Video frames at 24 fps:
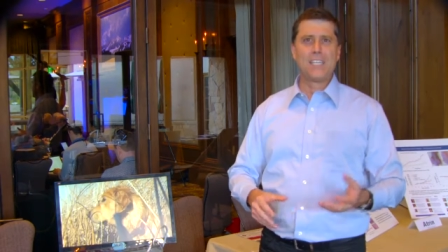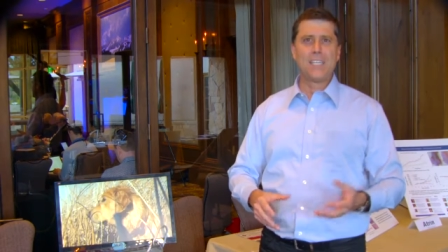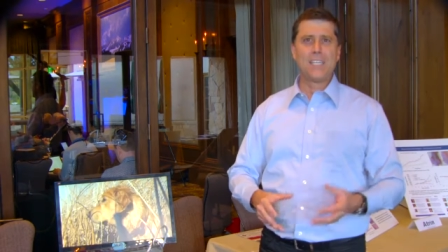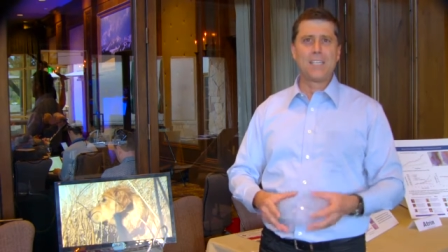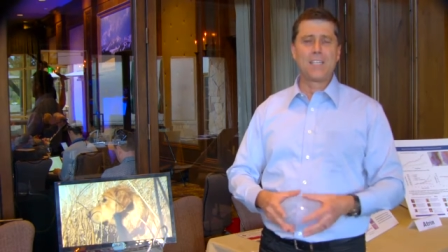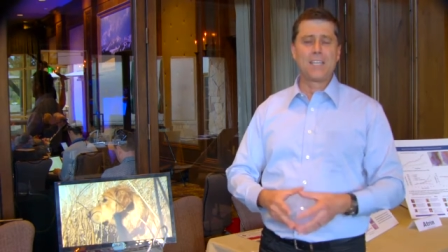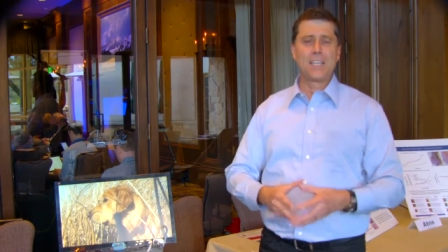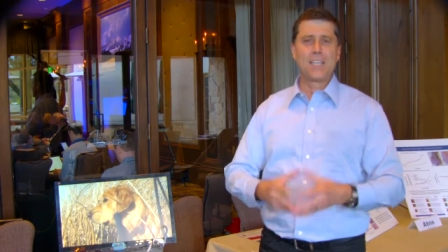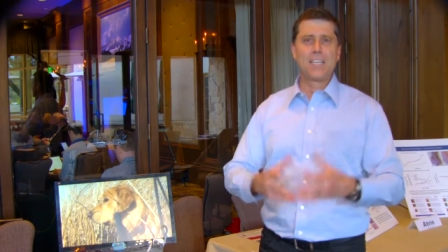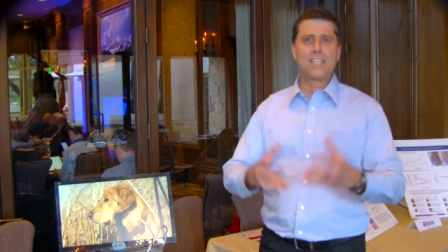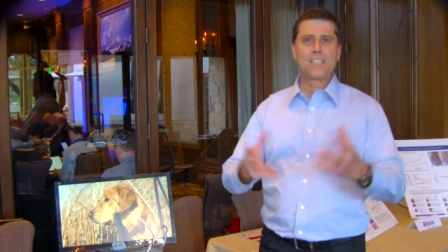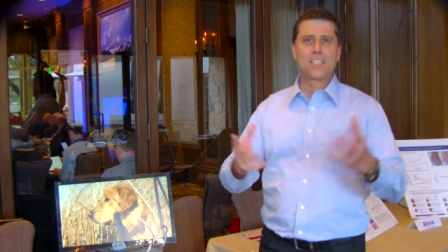
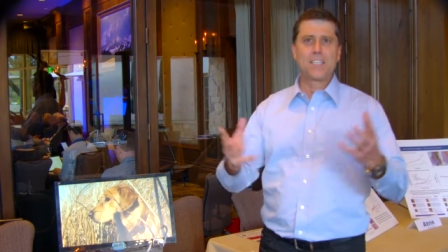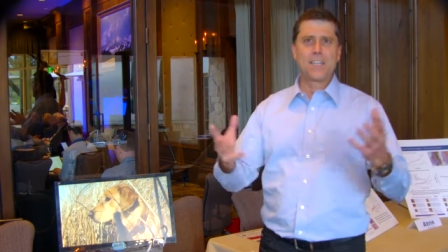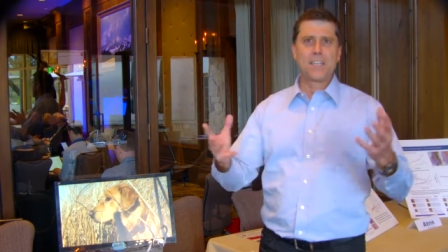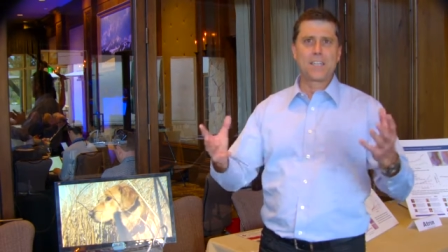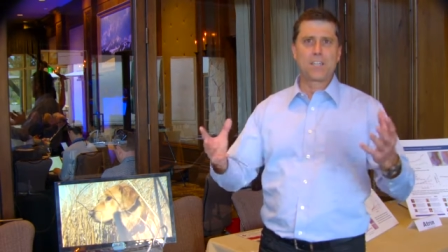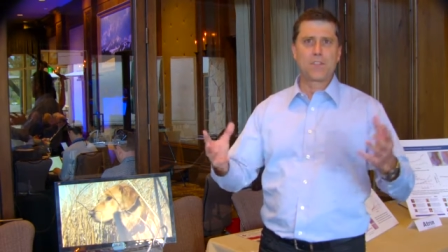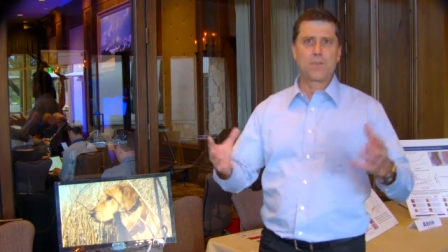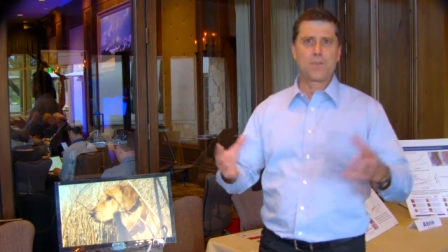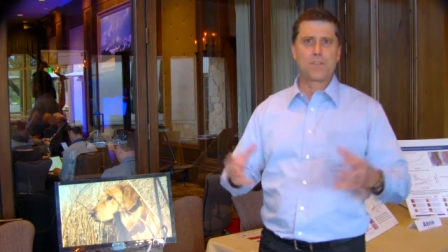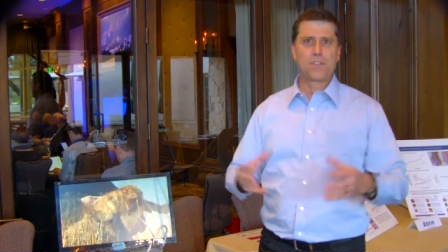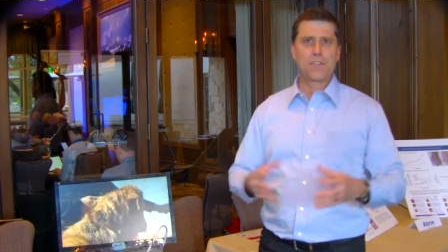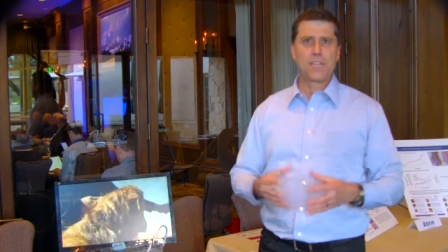the Internet
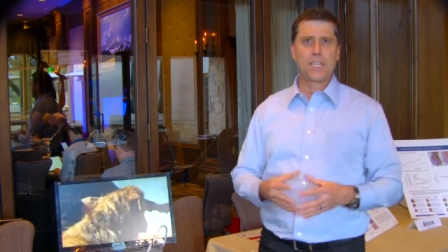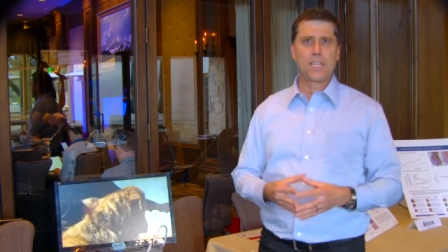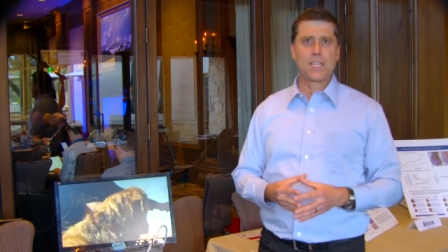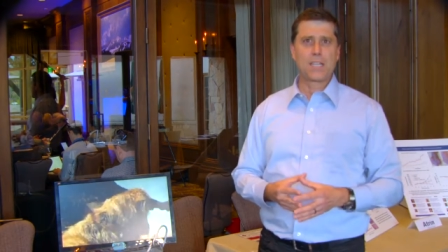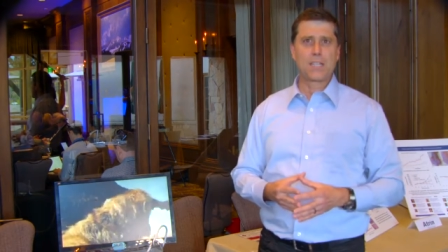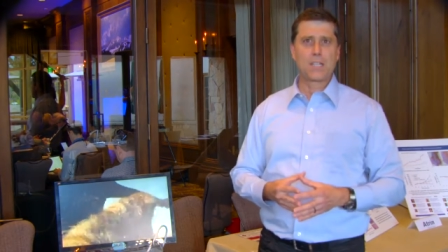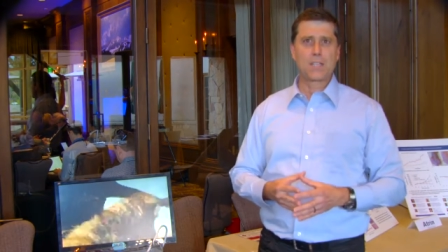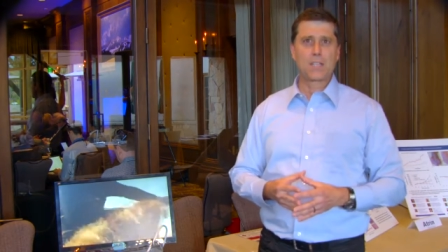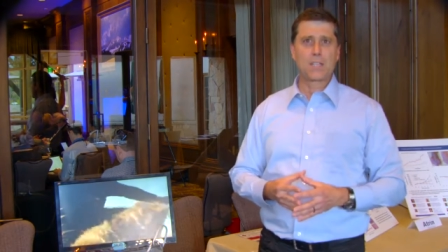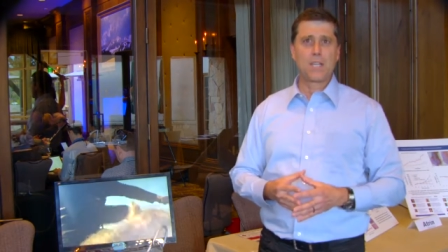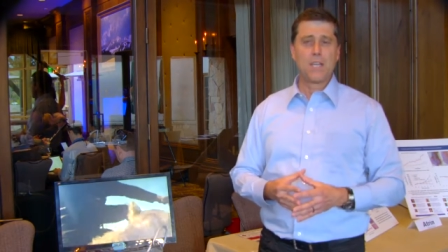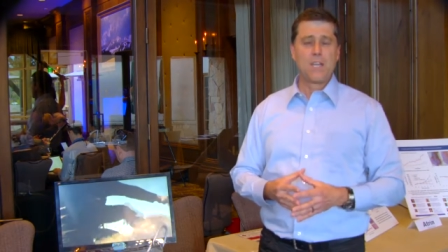of
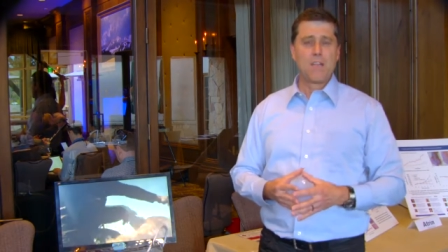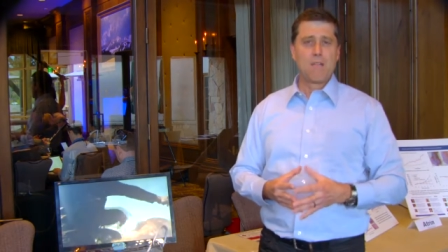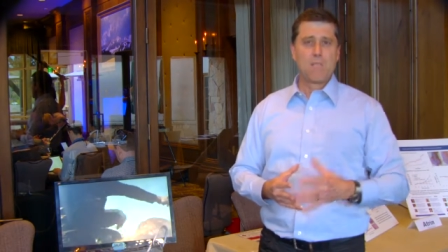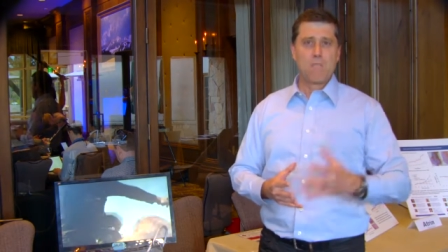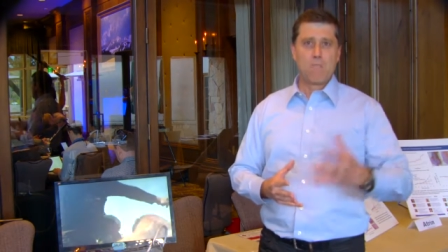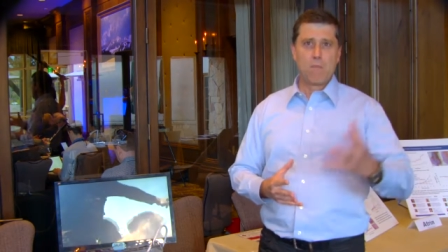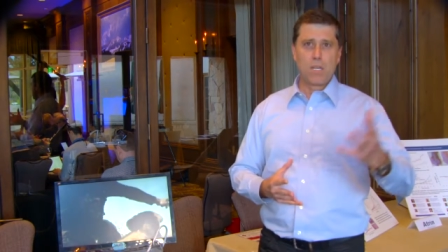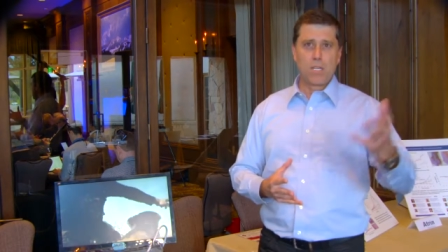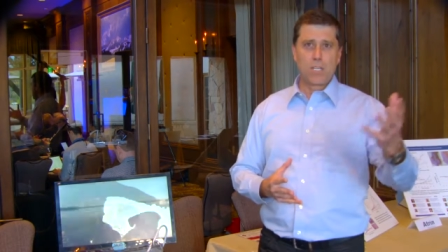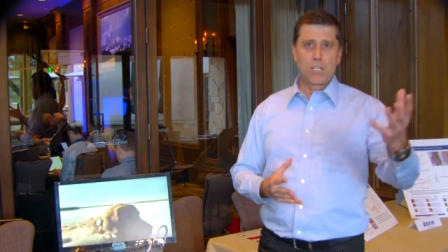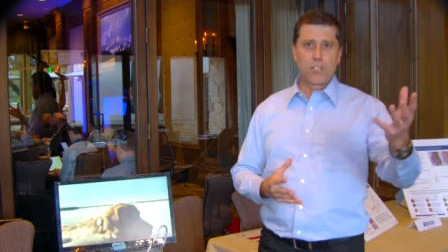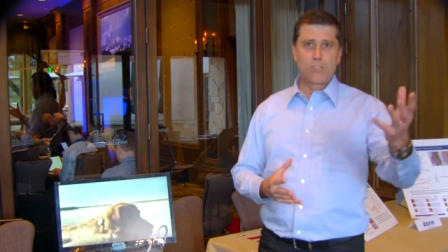Things,
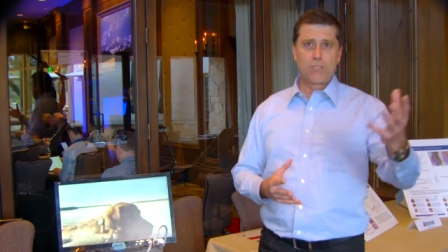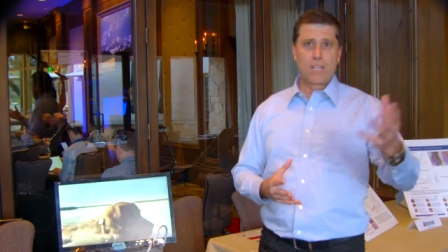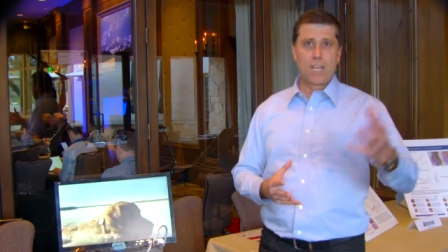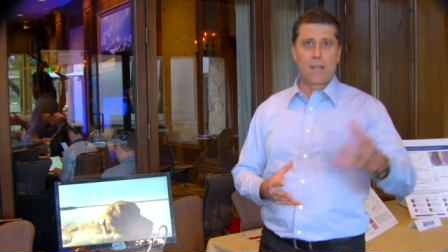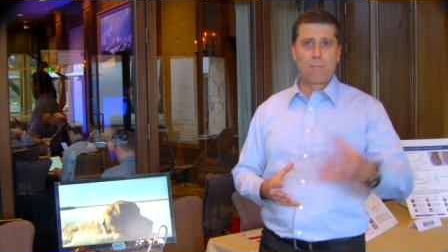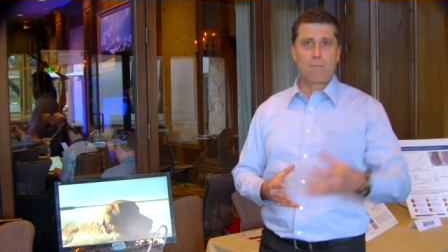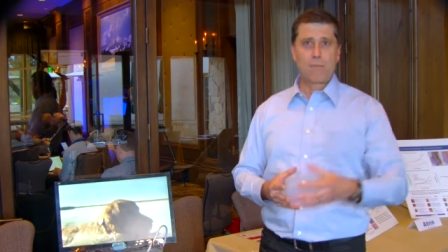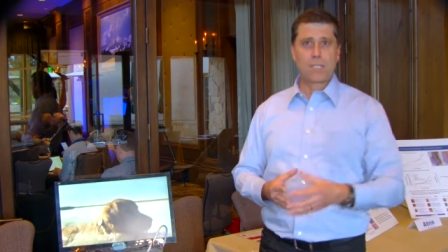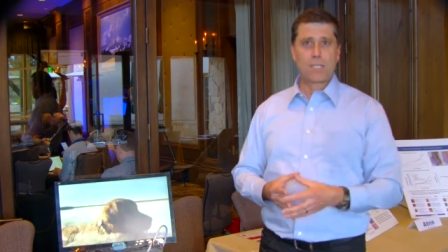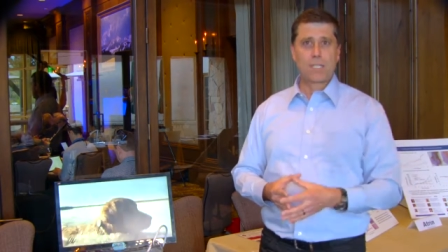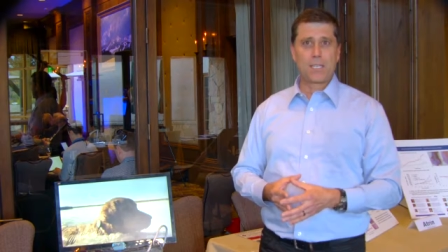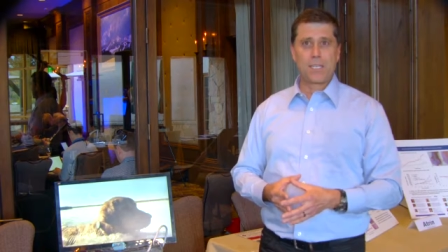military
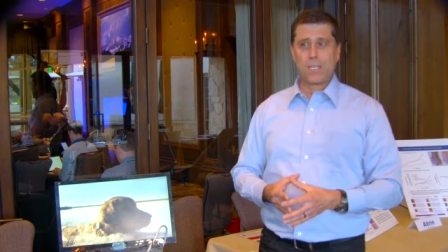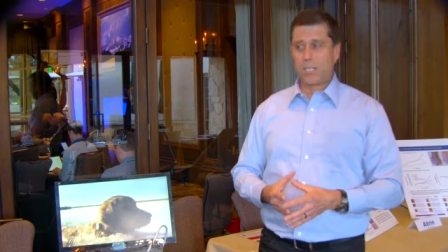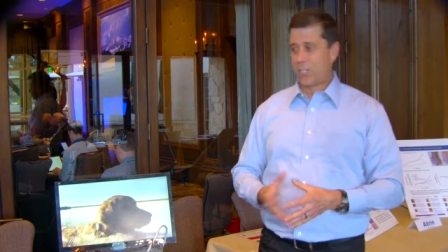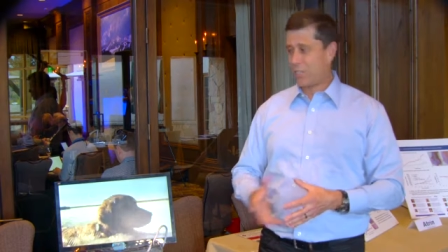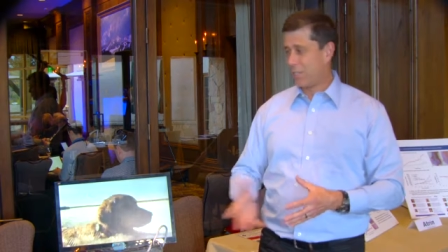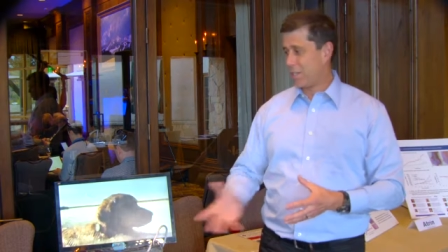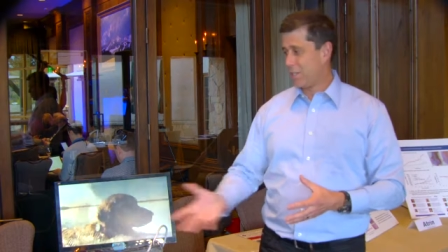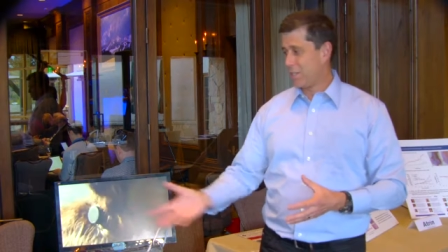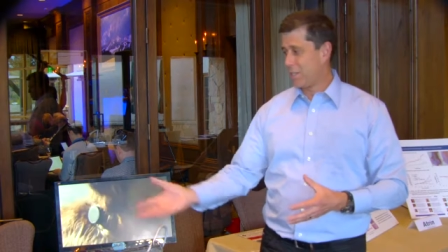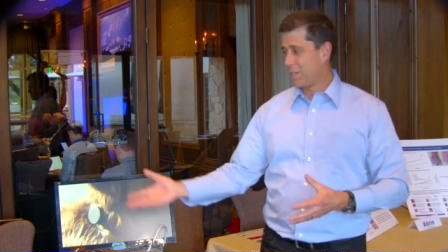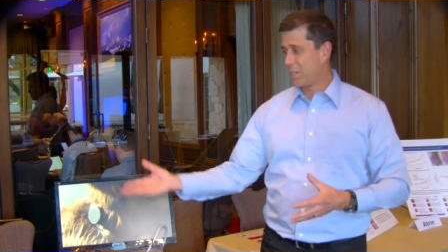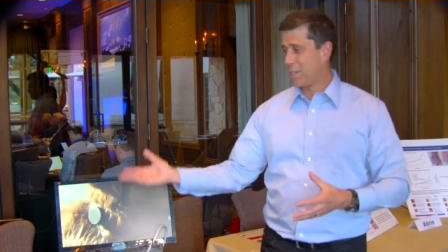
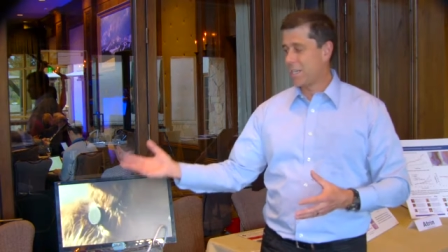applications,